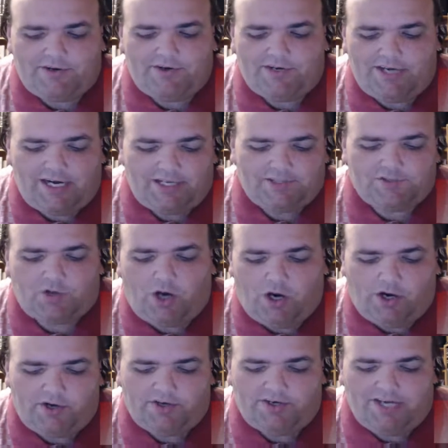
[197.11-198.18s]
you're not a
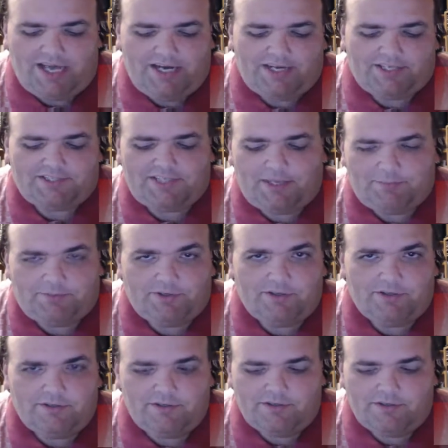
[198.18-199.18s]
drawer, you're not an acceptor.